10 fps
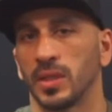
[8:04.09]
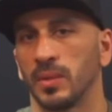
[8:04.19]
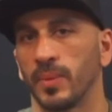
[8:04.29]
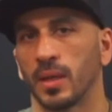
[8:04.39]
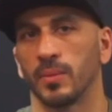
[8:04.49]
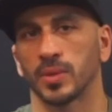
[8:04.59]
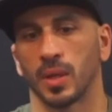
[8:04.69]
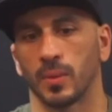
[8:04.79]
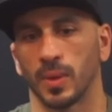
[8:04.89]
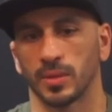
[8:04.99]
He might come and try
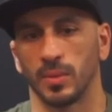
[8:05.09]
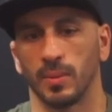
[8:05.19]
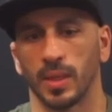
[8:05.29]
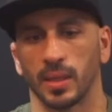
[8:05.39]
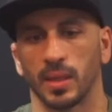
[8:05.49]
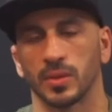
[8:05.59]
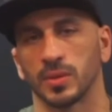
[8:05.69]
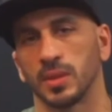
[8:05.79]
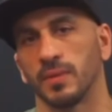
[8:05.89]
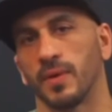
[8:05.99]
to wrestle me and make it an
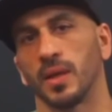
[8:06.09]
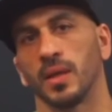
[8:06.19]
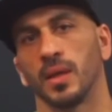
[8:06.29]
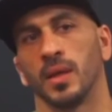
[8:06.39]
interesting fight.